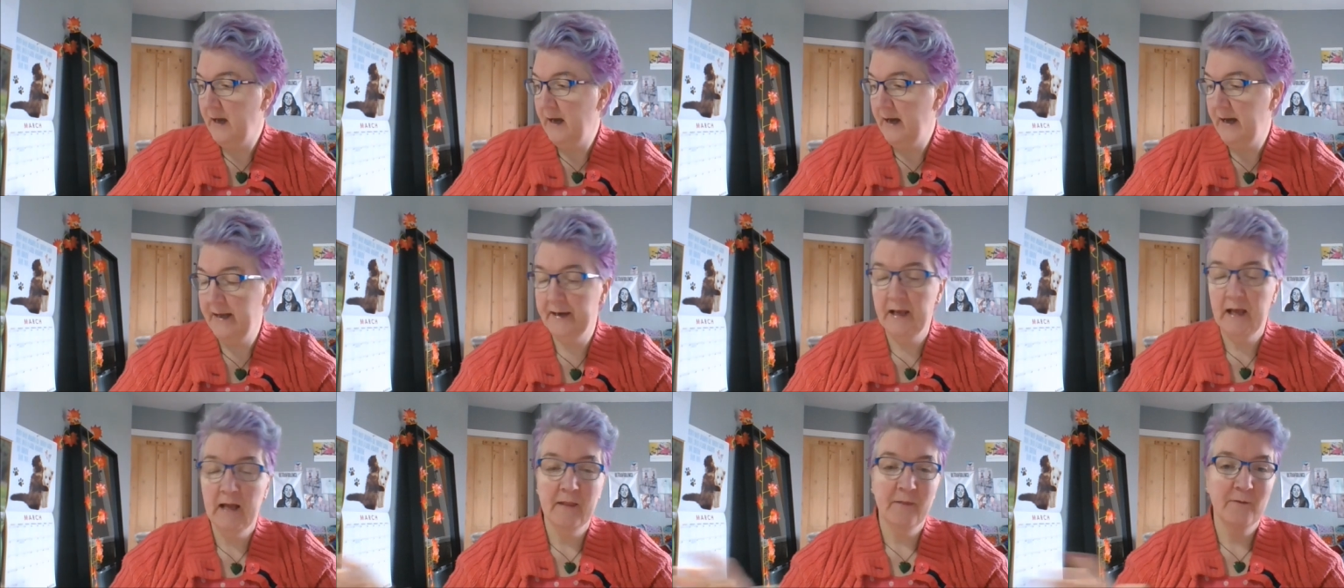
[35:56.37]

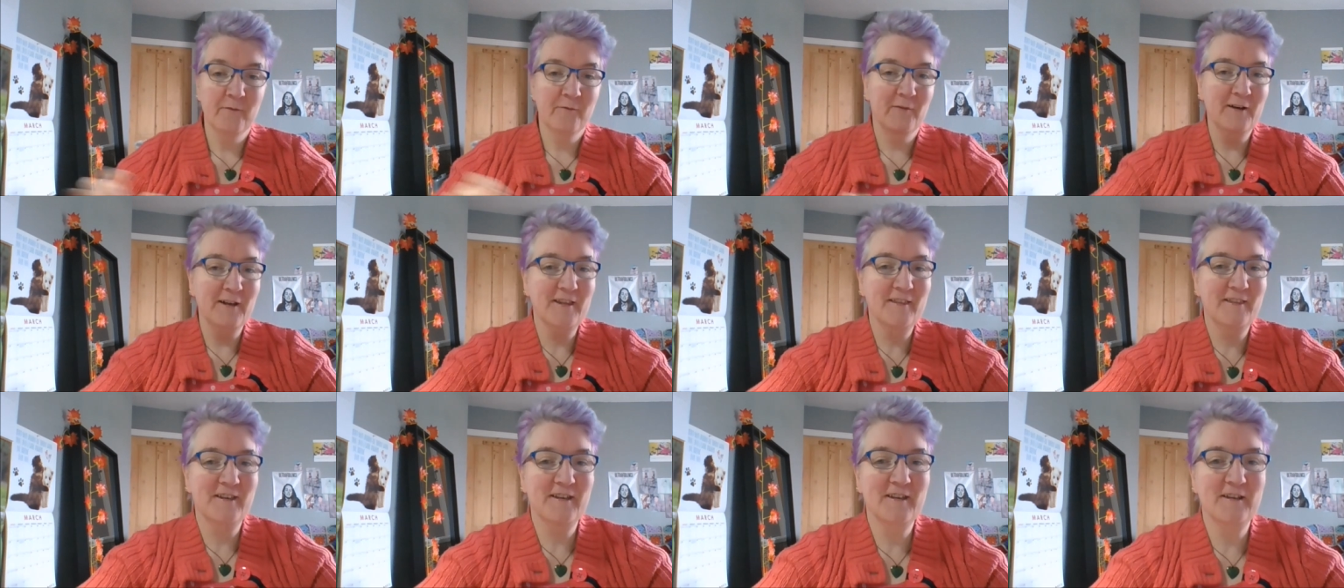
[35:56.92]
And the
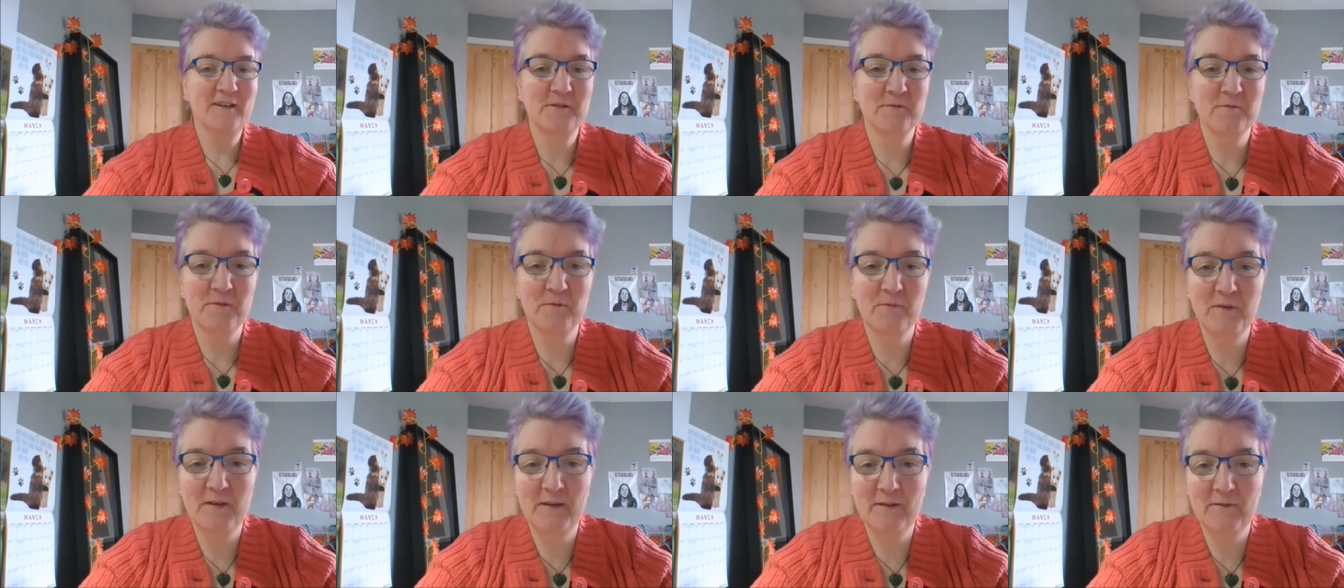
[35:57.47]
funny thing is
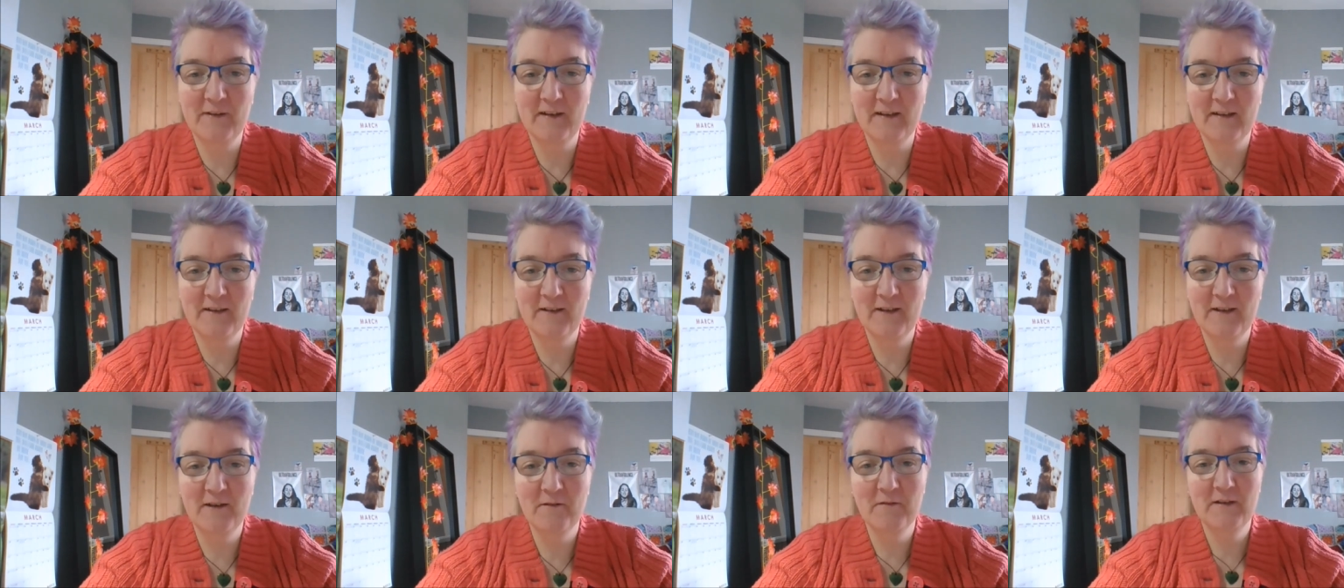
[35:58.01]
with weaving,
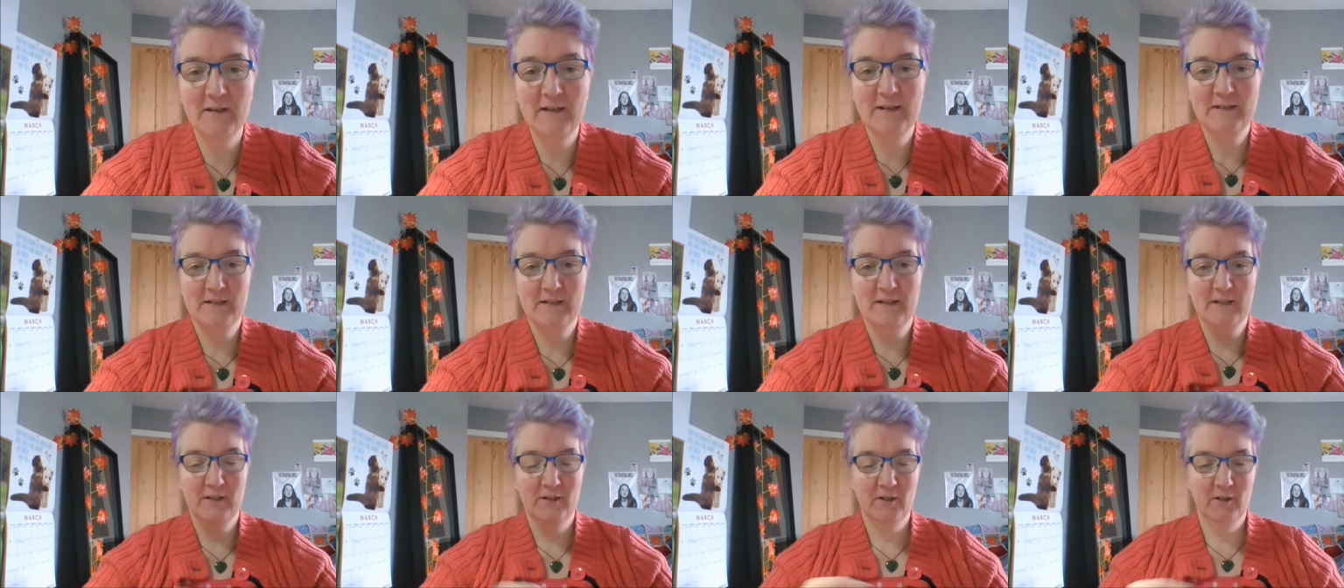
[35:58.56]
you know, with
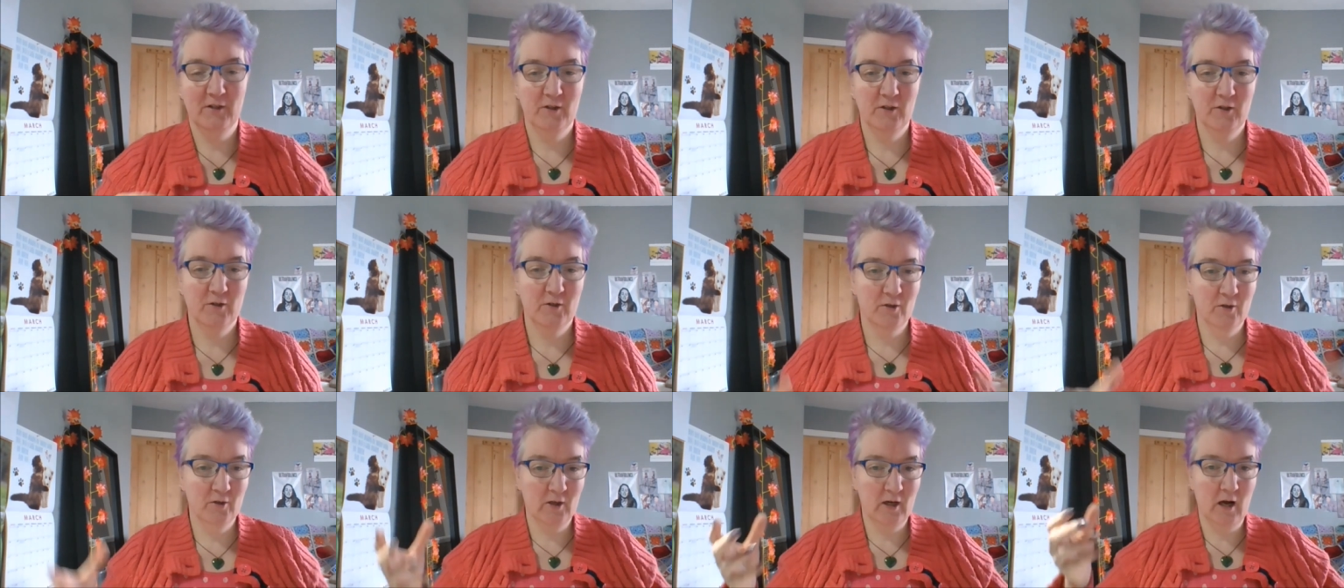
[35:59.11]
knitting, you
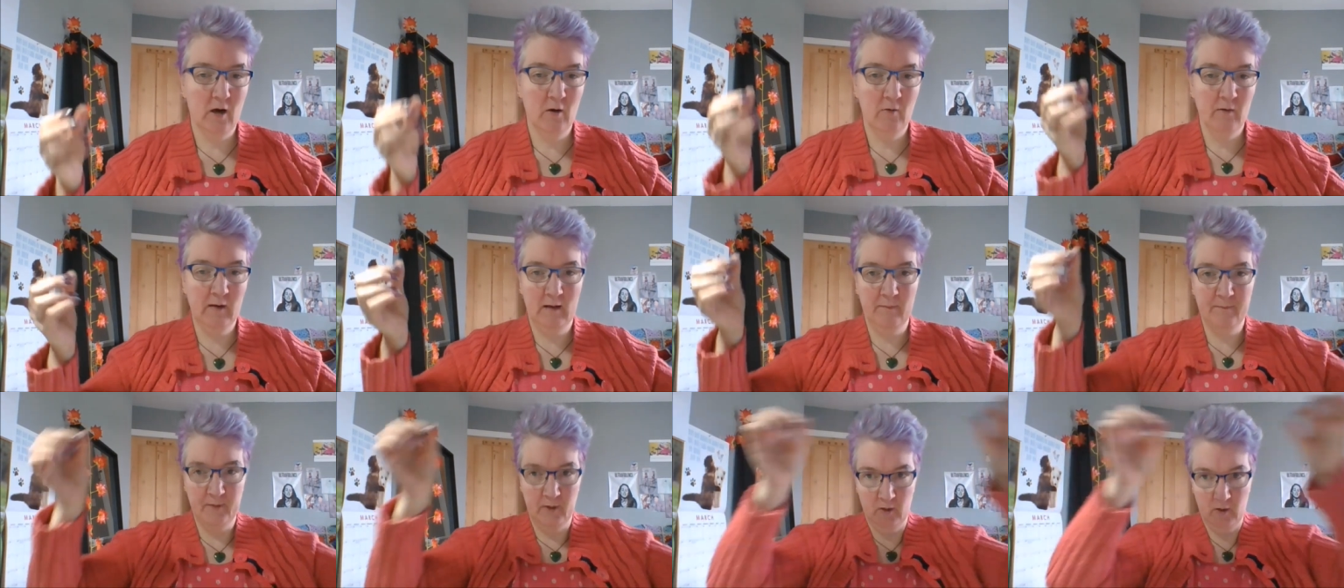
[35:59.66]
can look, hold
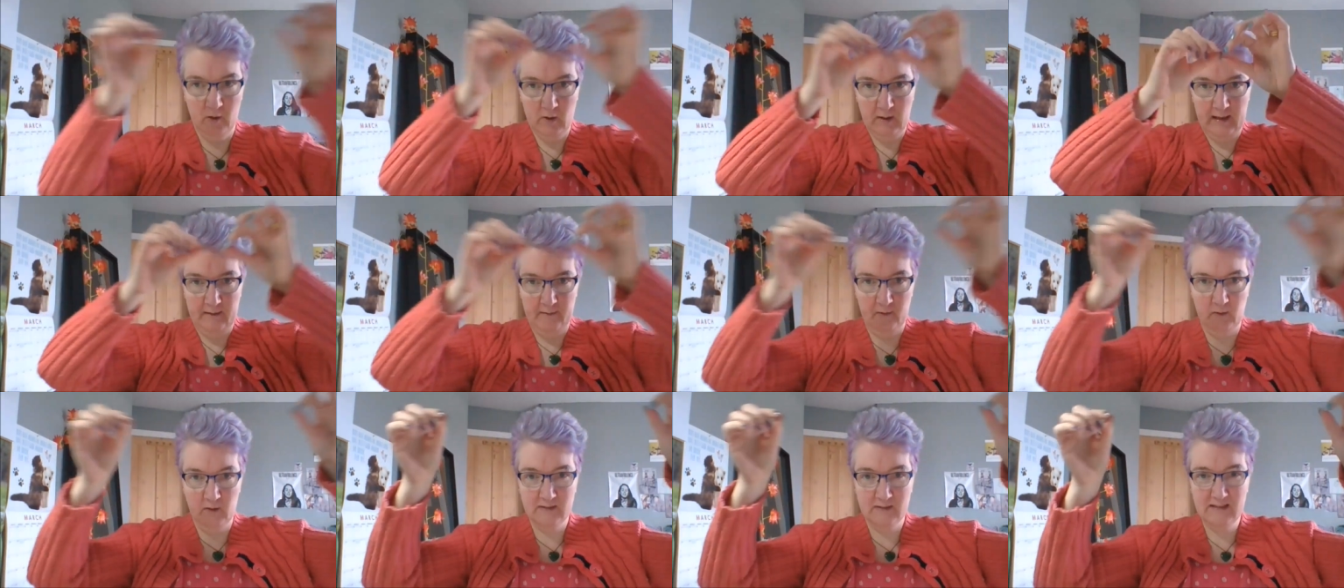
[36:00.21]
it up and look
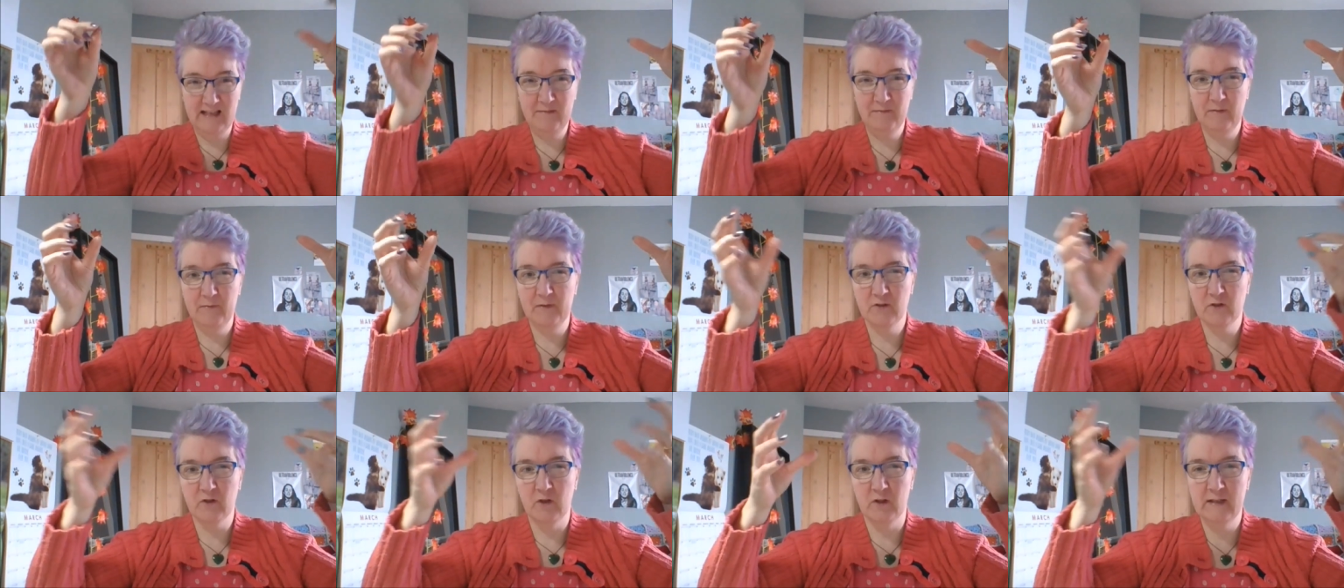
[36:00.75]
how it looks, even
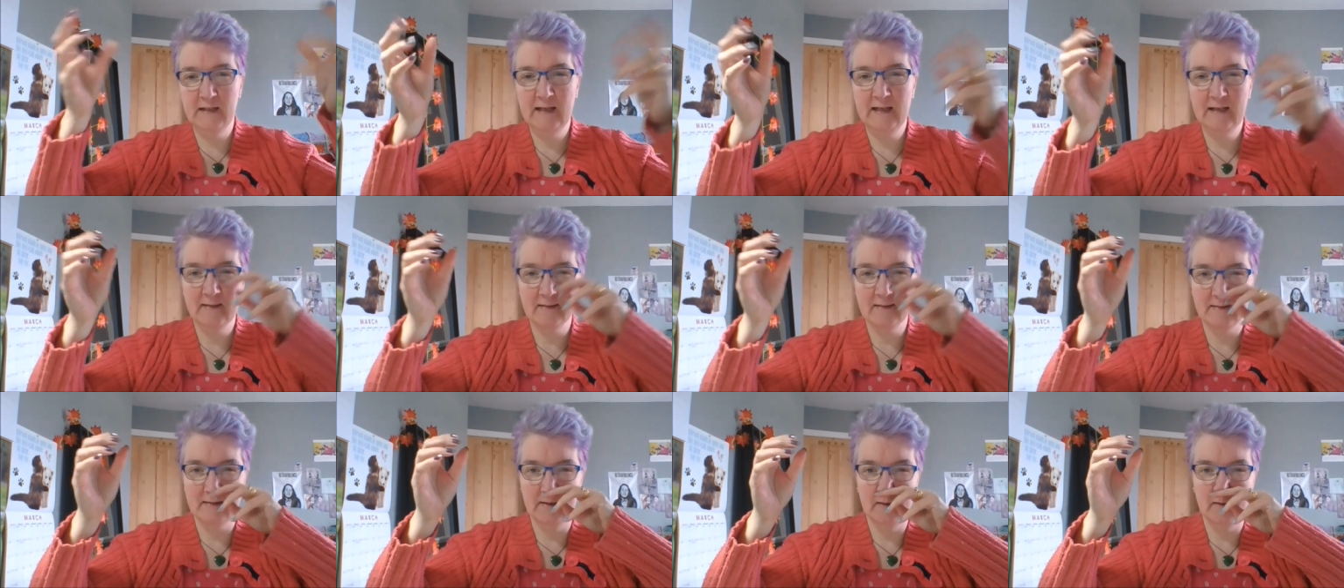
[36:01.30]
if it's got
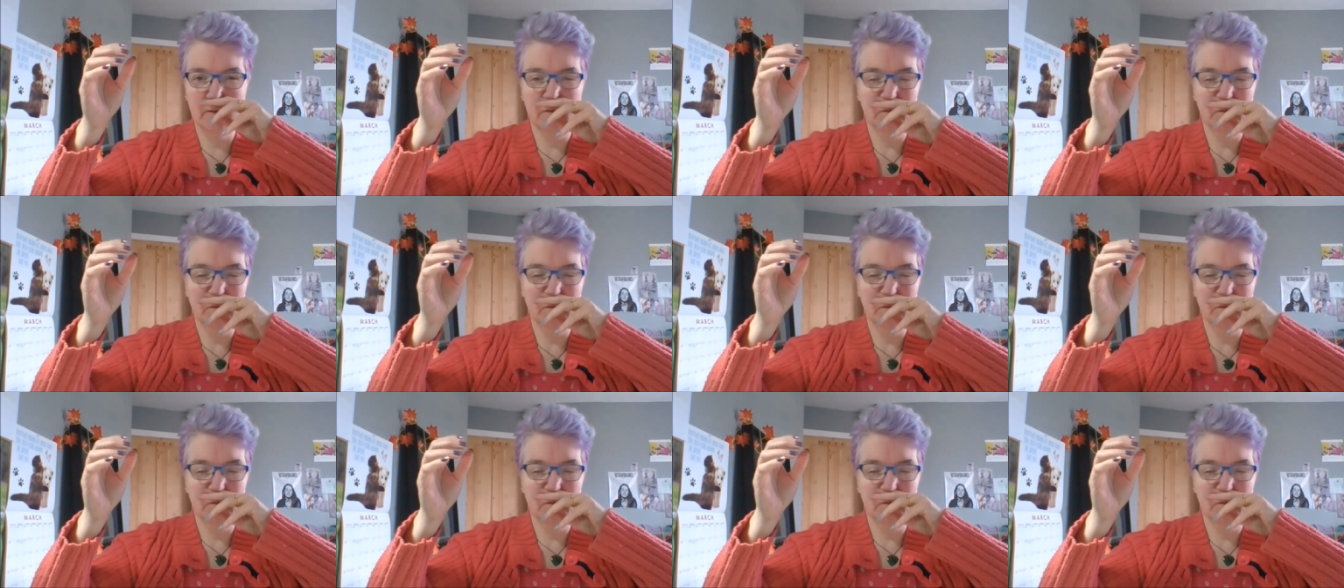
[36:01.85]
needles in it